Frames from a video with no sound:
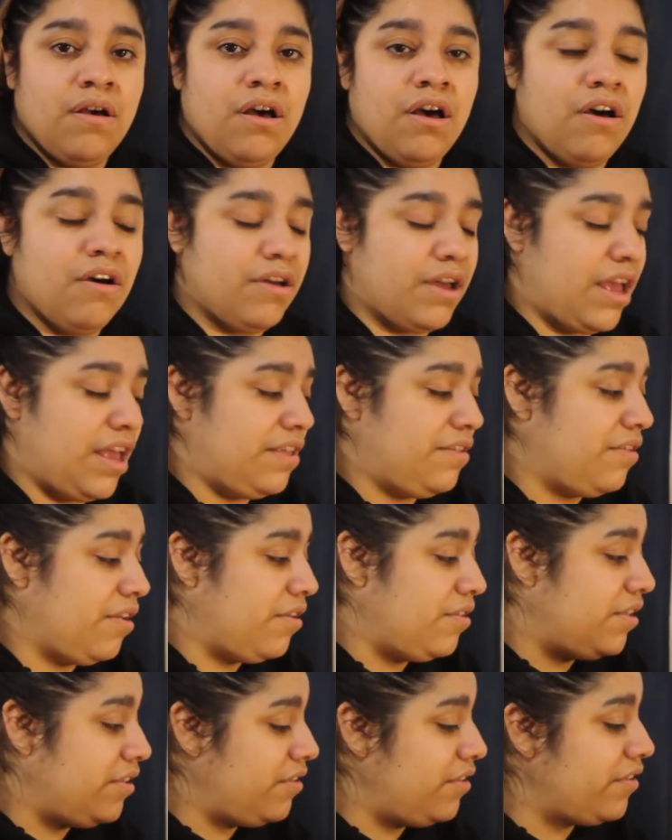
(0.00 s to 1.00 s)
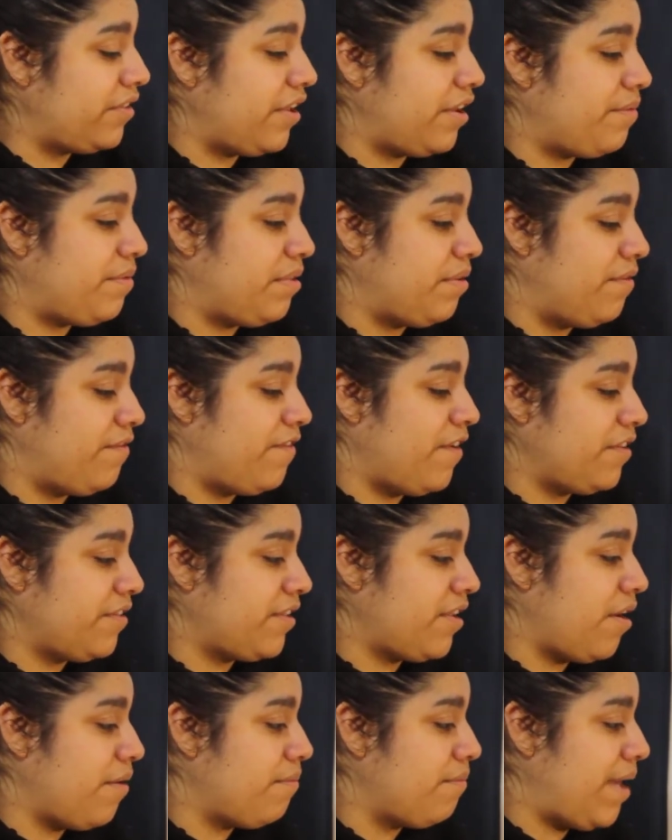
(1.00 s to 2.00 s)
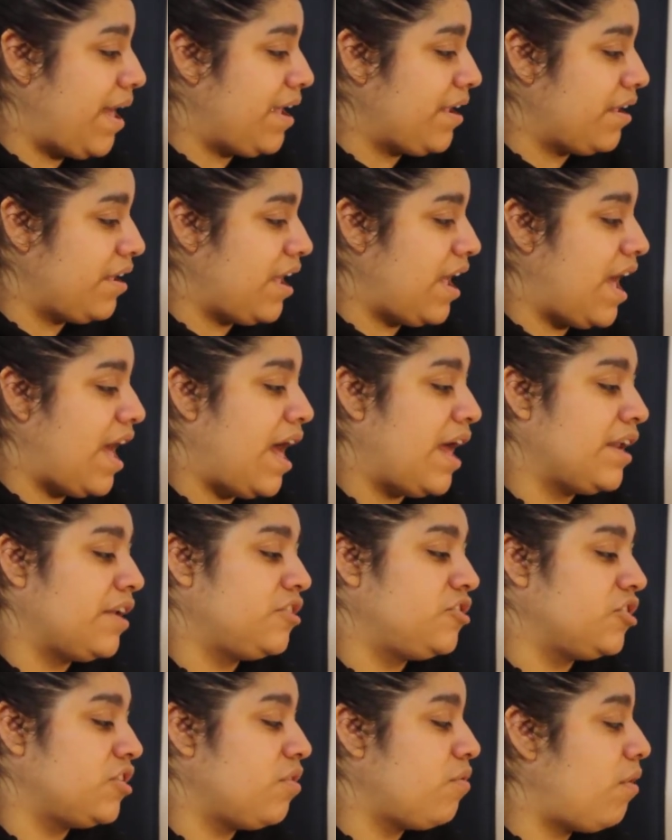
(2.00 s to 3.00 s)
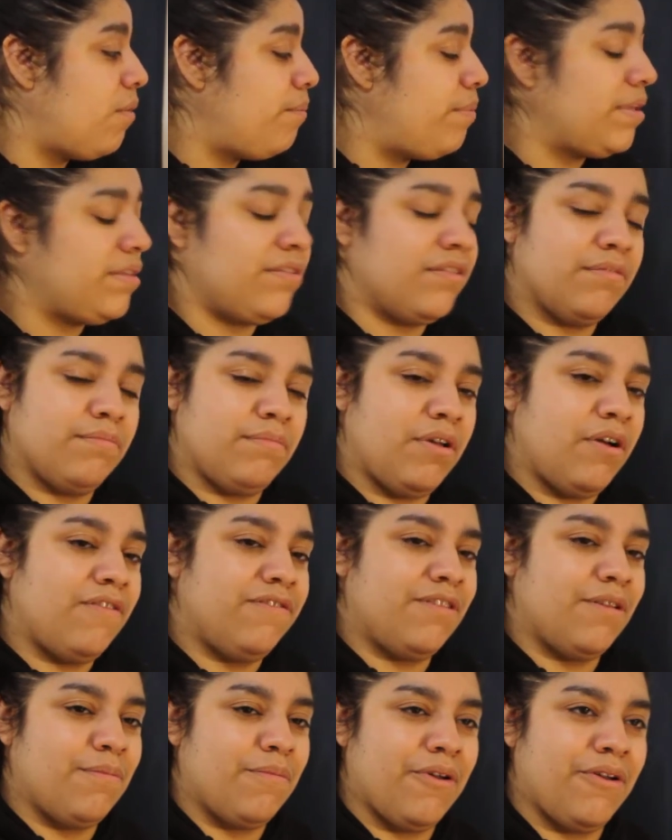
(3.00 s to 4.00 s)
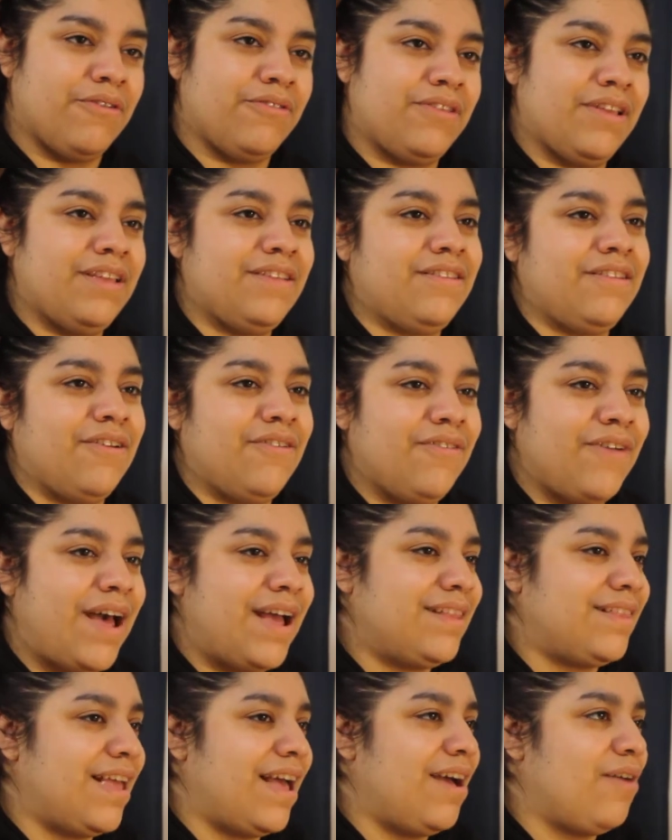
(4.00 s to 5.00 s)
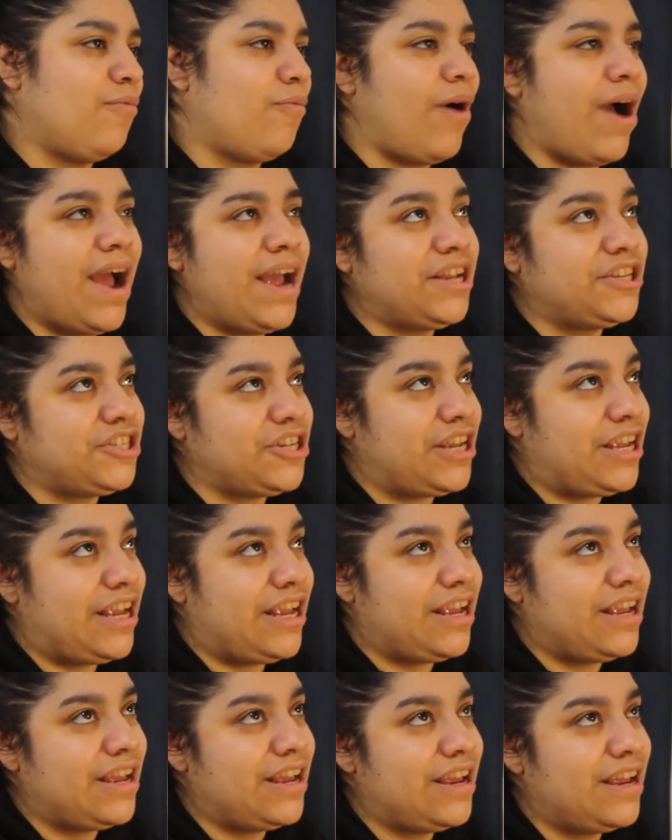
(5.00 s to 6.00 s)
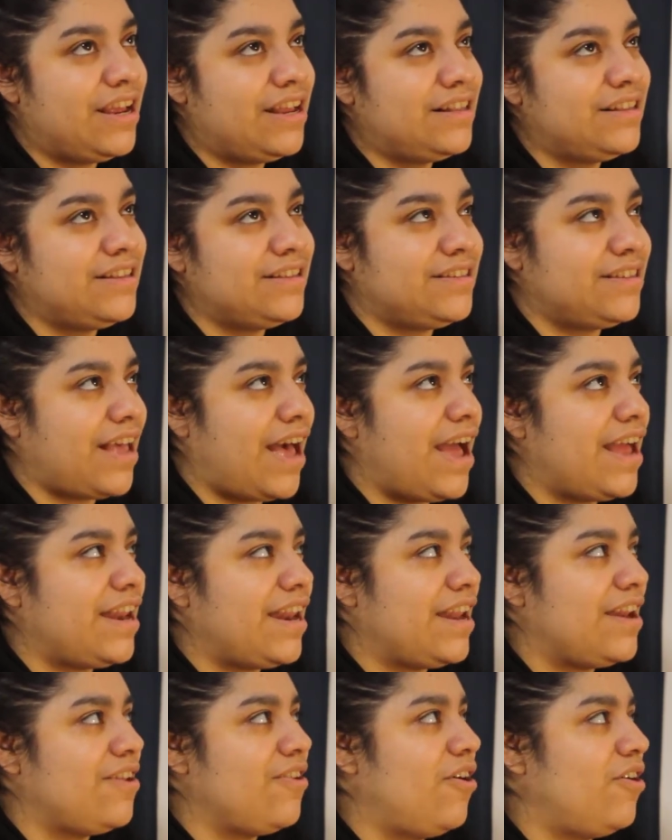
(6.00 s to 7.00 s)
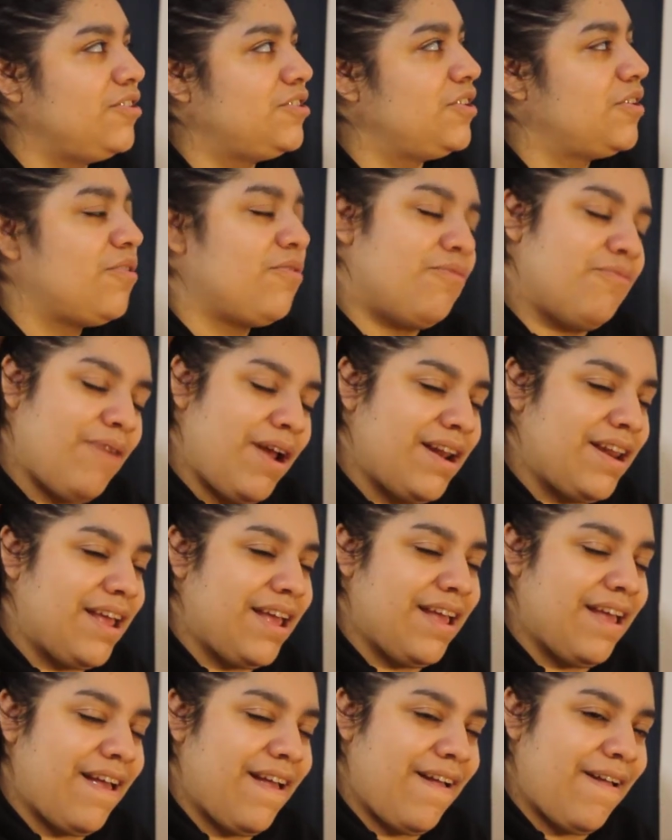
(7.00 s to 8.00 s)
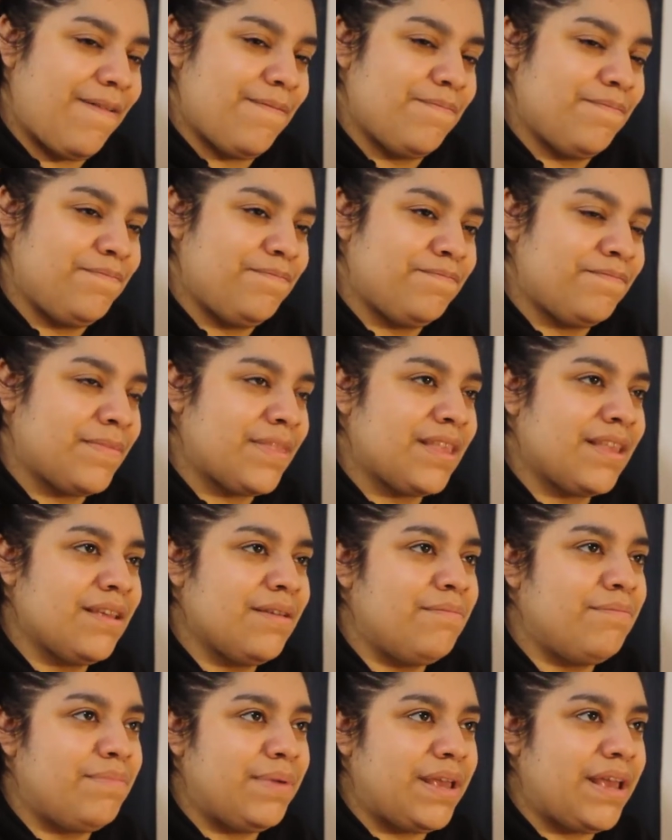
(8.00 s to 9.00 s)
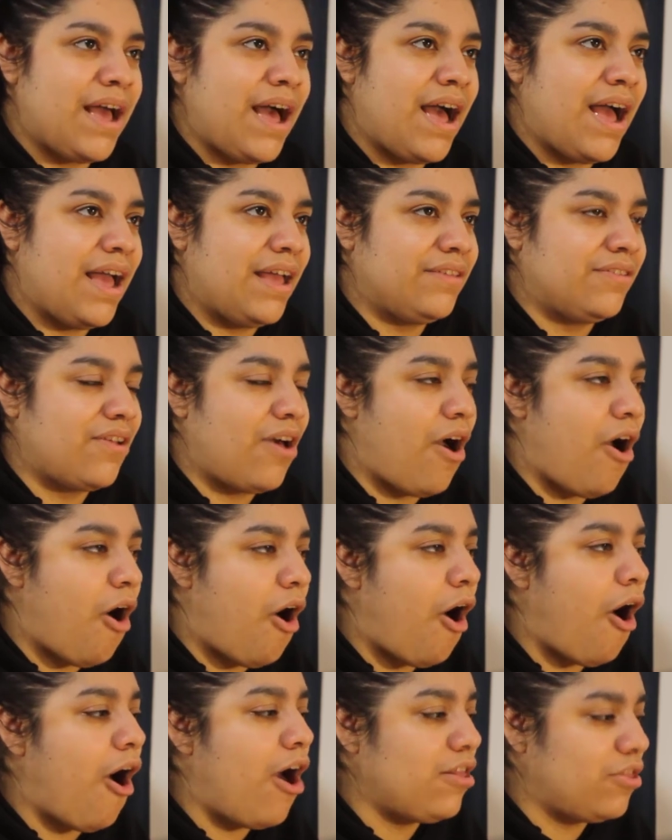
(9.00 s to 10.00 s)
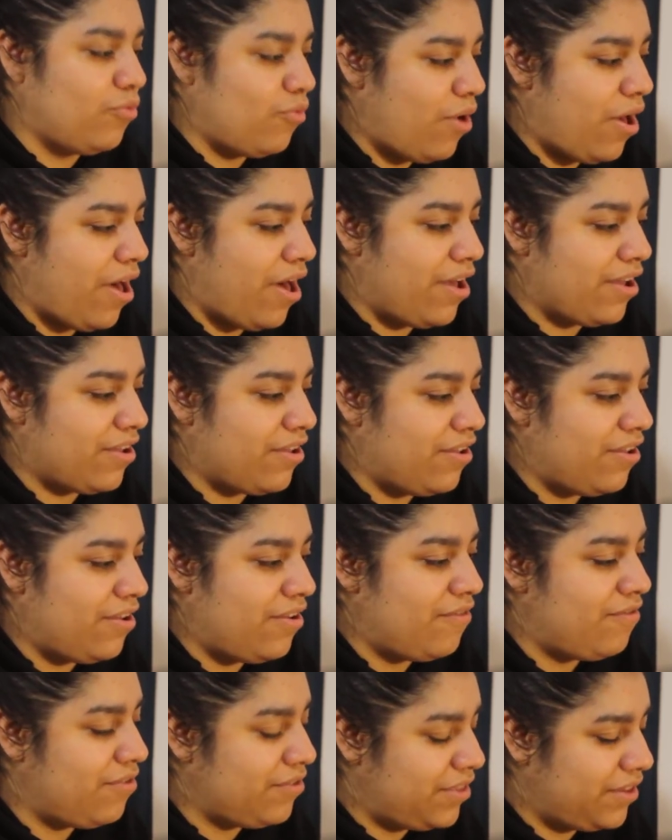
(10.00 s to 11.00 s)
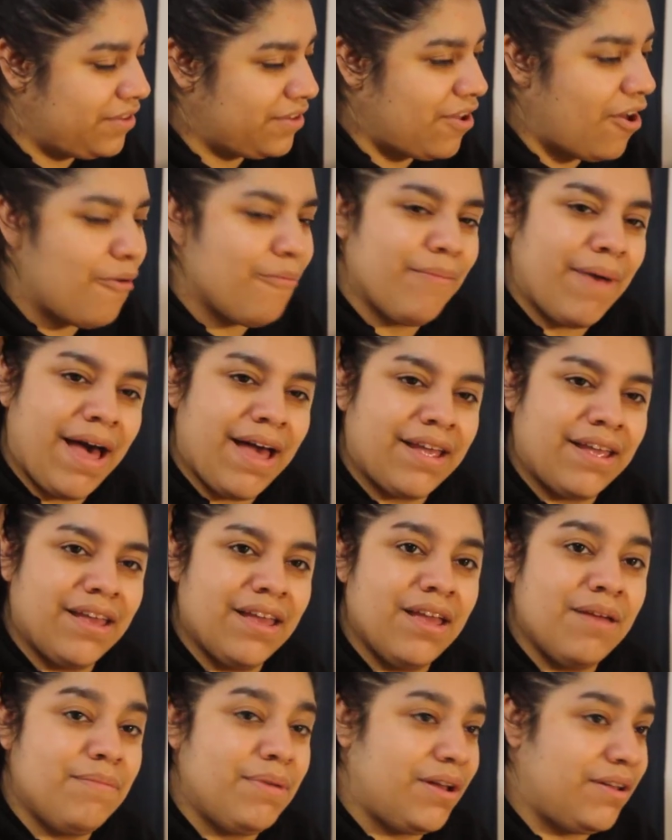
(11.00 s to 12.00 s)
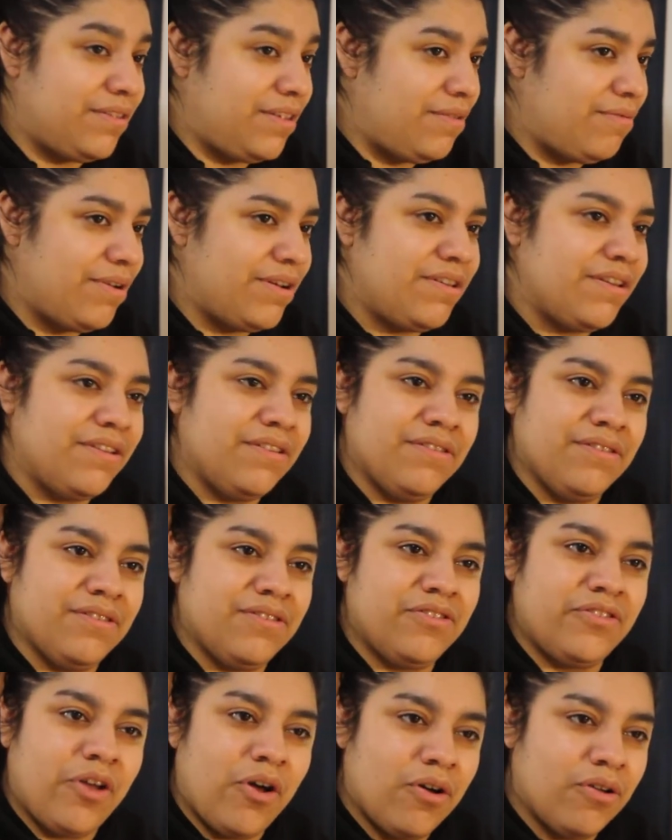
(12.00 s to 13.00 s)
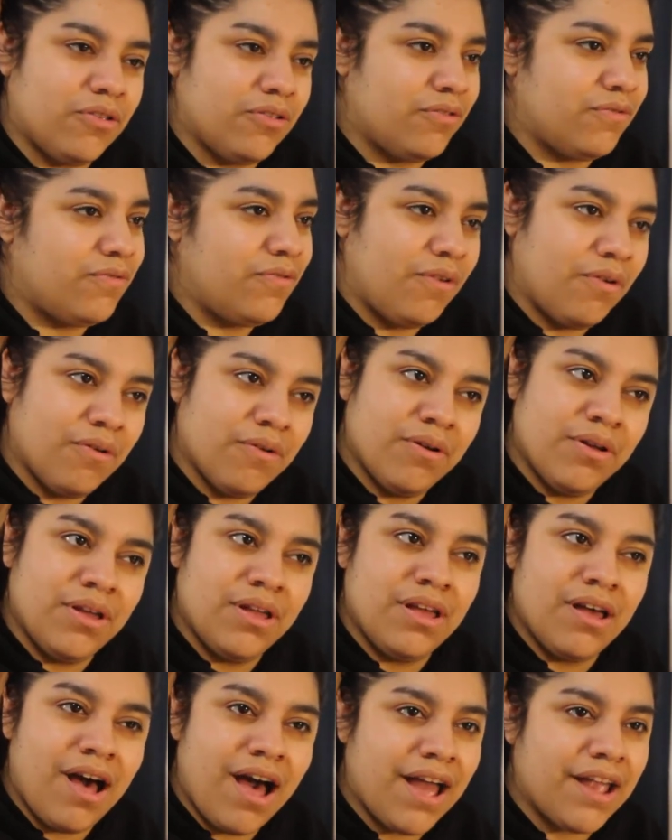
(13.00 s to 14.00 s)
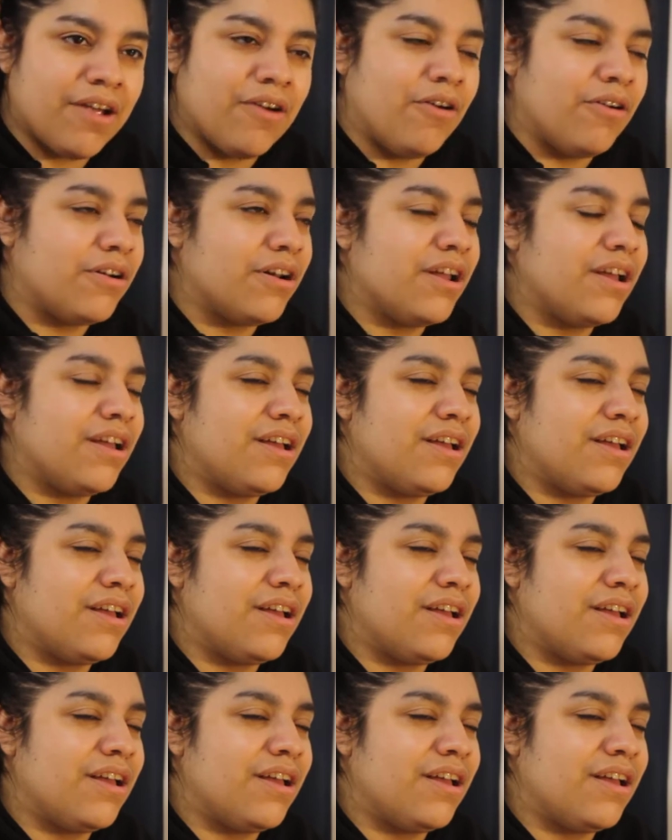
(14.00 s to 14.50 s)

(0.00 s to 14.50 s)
Okay, so this is going to be the first comeback. And you know what pisses me off the most is the fact that YG decided not to credit BI's hard work for this comeback because he written songs for iKON.